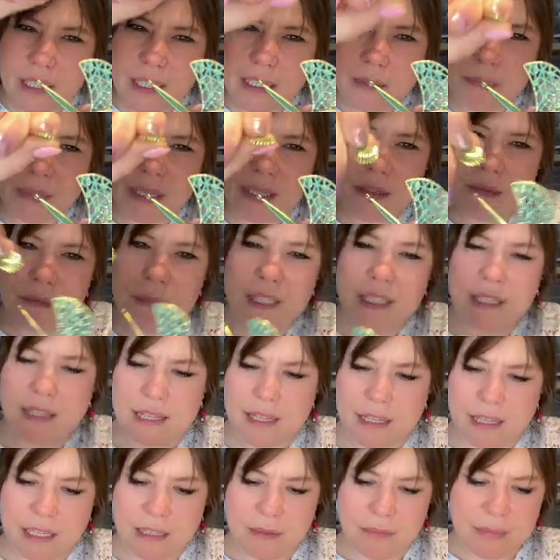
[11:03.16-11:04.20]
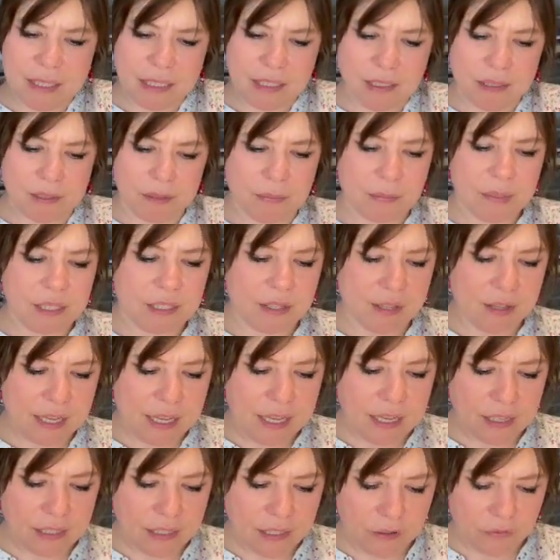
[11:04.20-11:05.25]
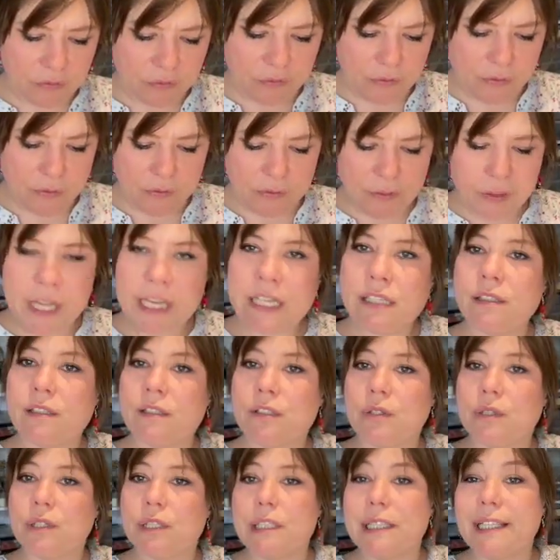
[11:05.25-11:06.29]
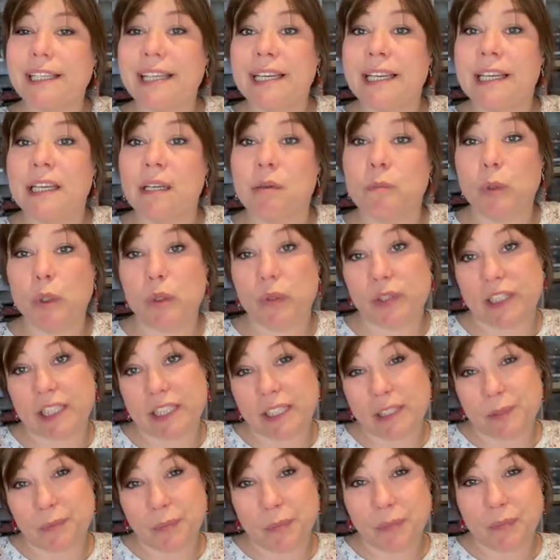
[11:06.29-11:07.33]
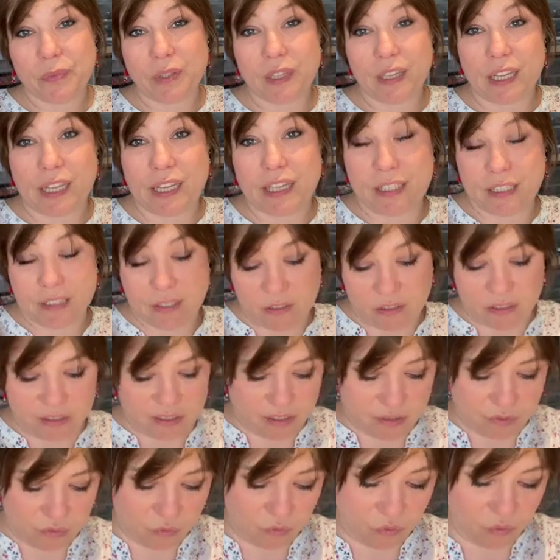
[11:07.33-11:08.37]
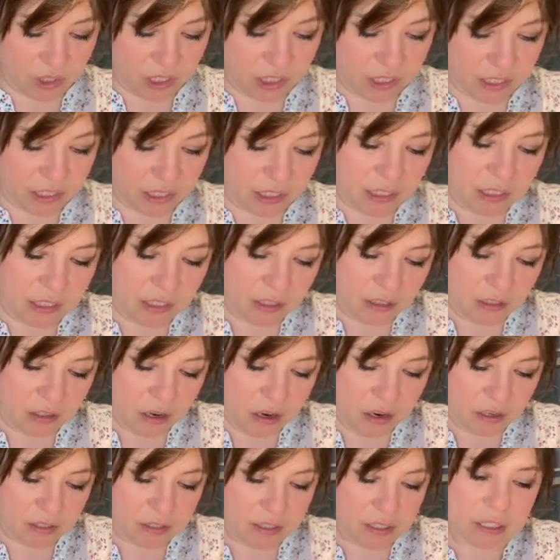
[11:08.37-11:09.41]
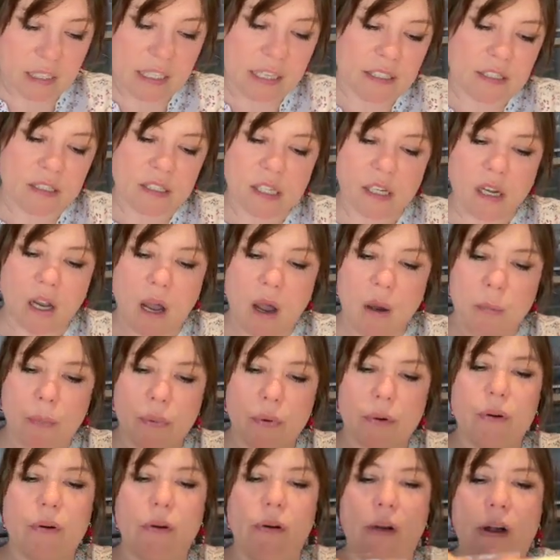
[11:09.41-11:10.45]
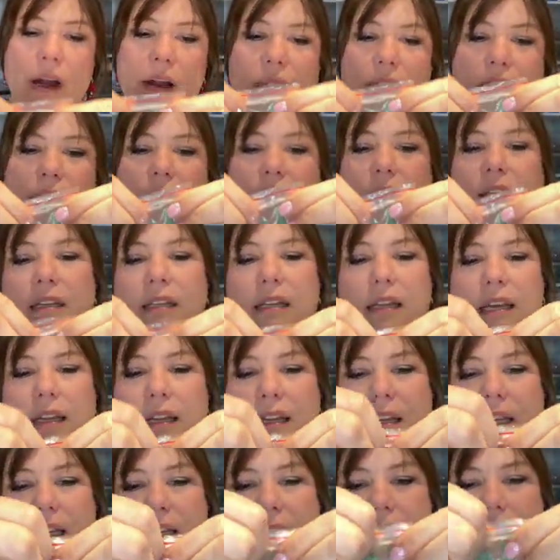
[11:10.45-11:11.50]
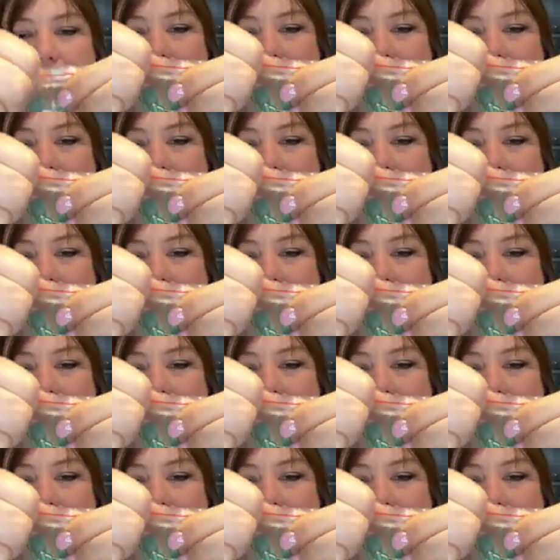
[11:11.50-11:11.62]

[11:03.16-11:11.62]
It makes me think of things you see in a museum, like the really oxidized copper and